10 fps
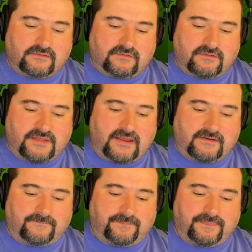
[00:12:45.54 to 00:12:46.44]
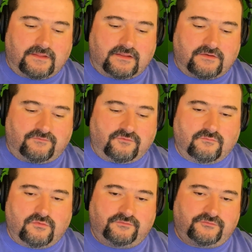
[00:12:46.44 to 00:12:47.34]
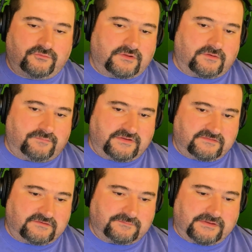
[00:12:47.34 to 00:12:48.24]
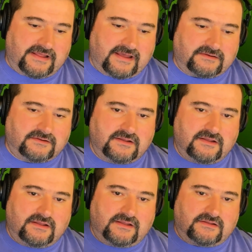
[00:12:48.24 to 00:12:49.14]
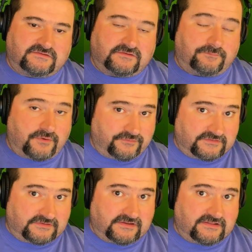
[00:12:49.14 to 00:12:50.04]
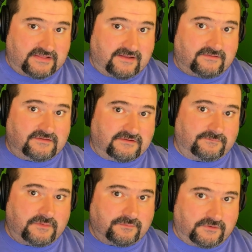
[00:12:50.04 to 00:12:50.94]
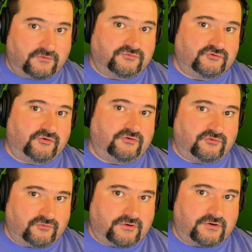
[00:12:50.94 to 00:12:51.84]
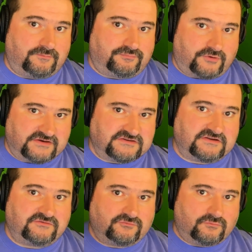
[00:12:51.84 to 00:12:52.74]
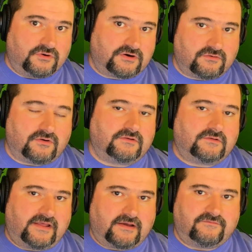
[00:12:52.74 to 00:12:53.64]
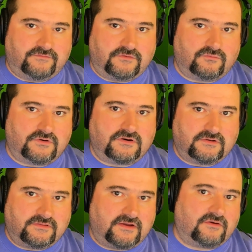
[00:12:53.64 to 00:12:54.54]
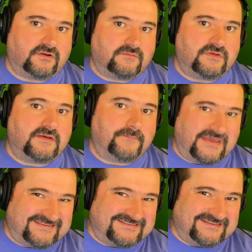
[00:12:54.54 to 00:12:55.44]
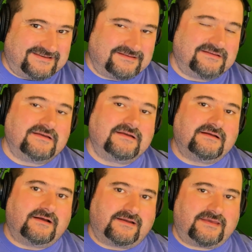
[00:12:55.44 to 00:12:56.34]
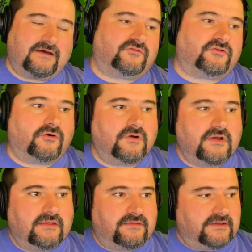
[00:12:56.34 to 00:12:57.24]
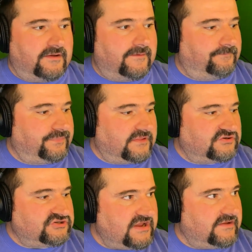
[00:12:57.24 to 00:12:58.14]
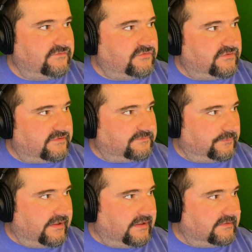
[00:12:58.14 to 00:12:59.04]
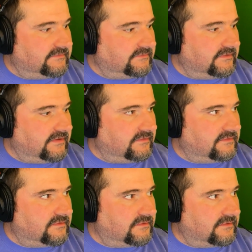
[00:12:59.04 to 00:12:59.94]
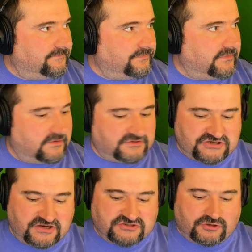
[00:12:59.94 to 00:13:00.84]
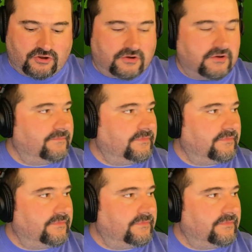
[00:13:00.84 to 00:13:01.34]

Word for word: Then, if you move to the business plan, supposedly then these people who join your project to work on, like a viewer, they're going to be a basic account. So the change is explained in the change log